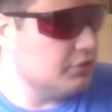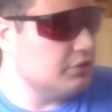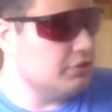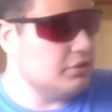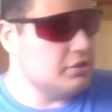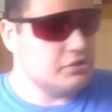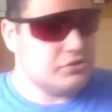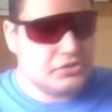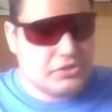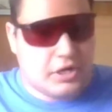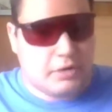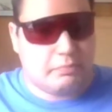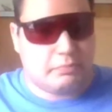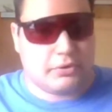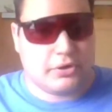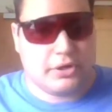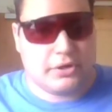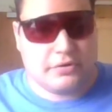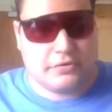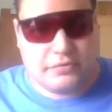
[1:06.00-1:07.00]
is not
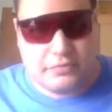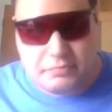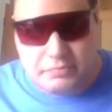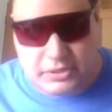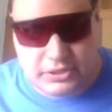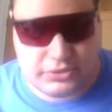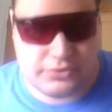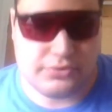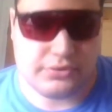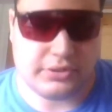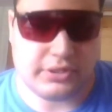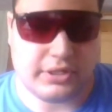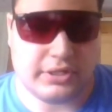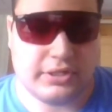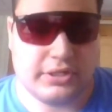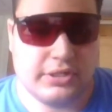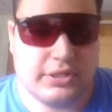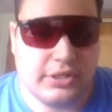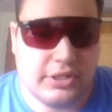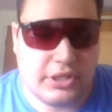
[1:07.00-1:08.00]
brave by doing
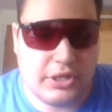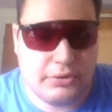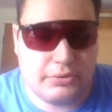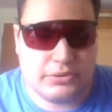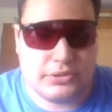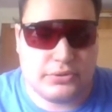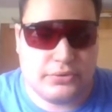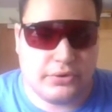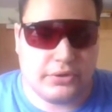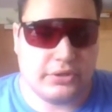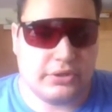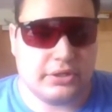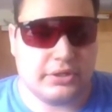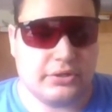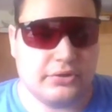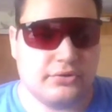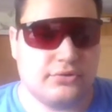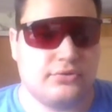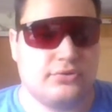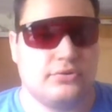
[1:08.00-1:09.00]
it. They were doing
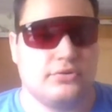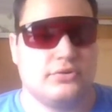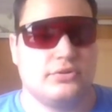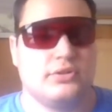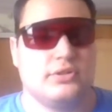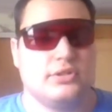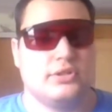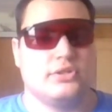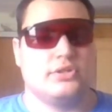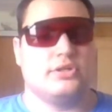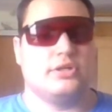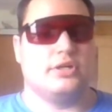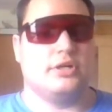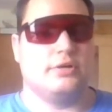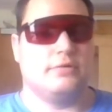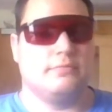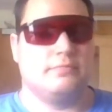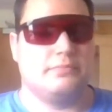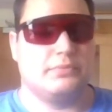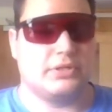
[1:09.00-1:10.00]
this
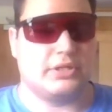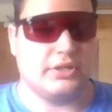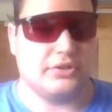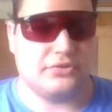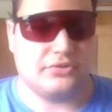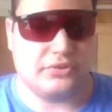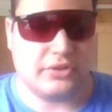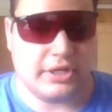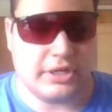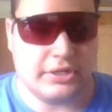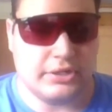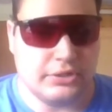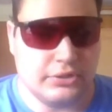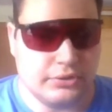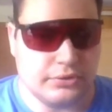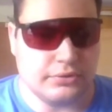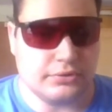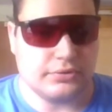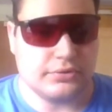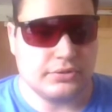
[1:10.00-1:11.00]
because they
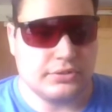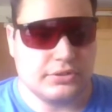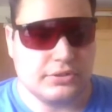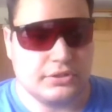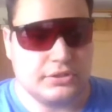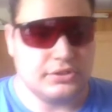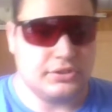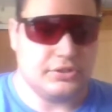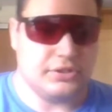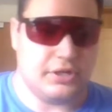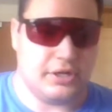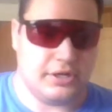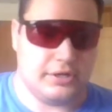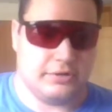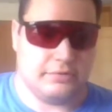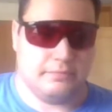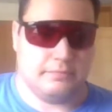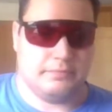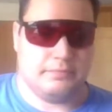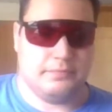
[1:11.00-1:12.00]
knew that
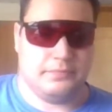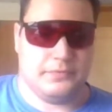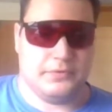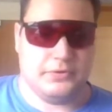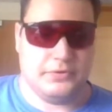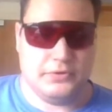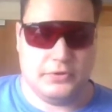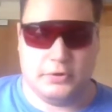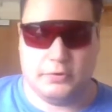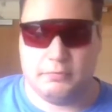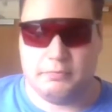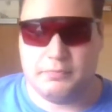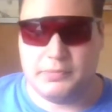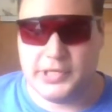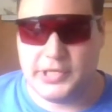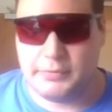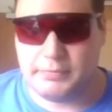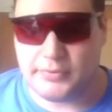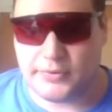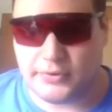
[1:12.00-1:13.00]

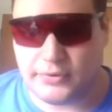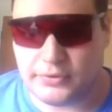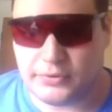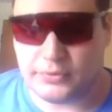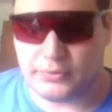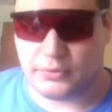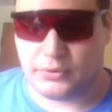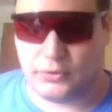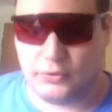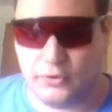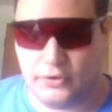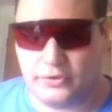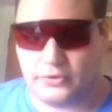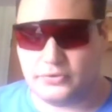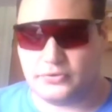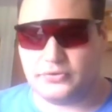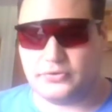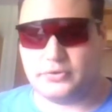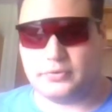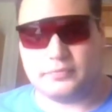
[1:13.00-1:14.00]
people were loyal to
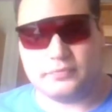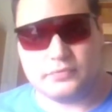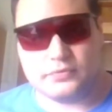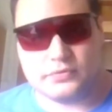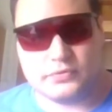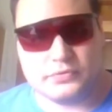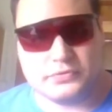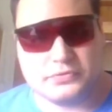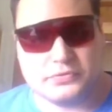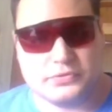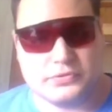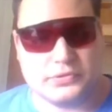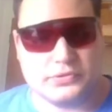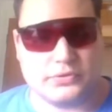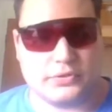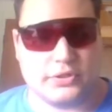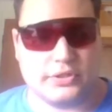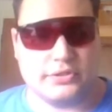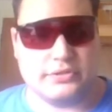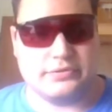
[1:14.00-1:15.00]
them,
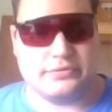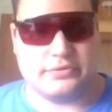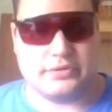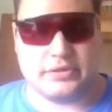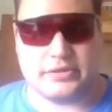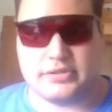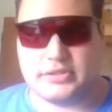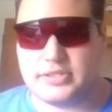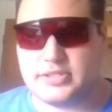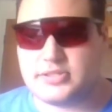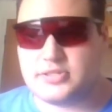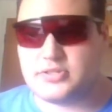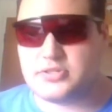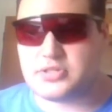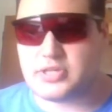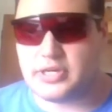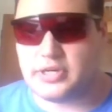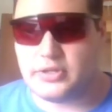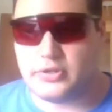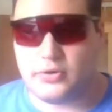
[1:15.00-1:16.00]
right? And this is
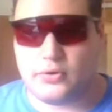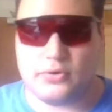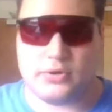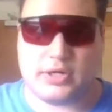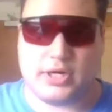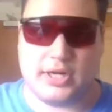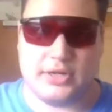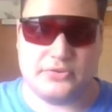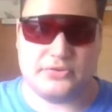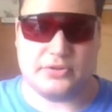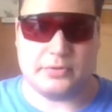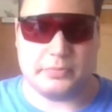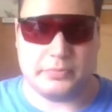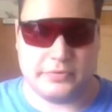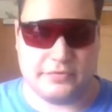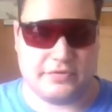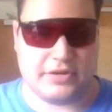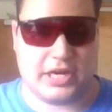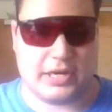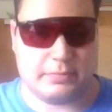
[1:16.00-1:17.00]
kind of the whole concept
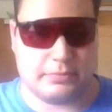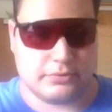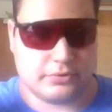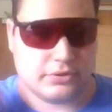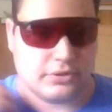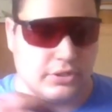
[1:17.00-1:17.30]
of Apple.